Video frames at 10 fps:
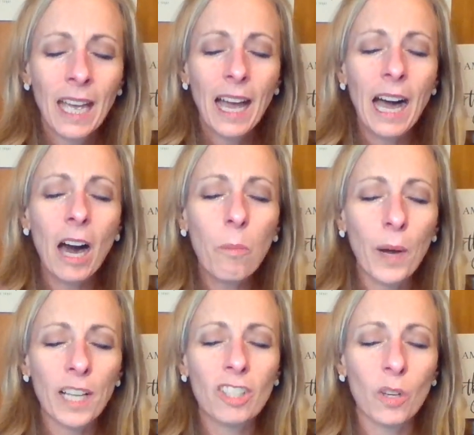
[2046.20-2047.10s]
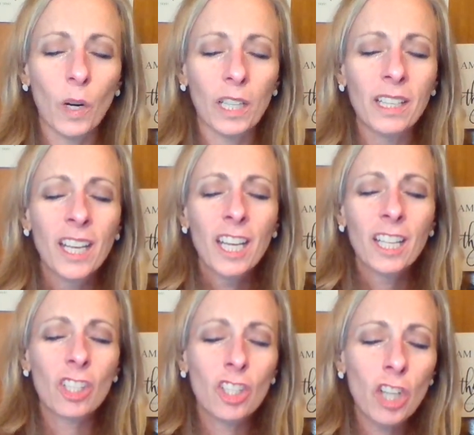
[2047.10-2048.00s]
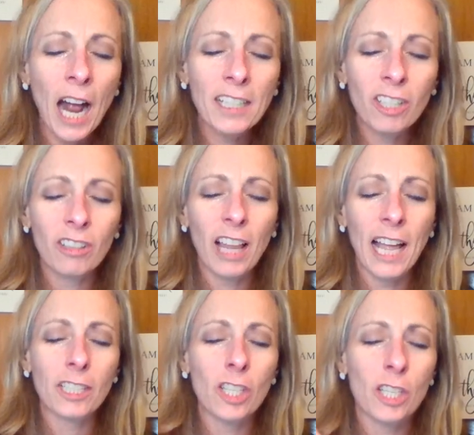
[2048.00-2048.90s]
Help us, Lord, to shine your light,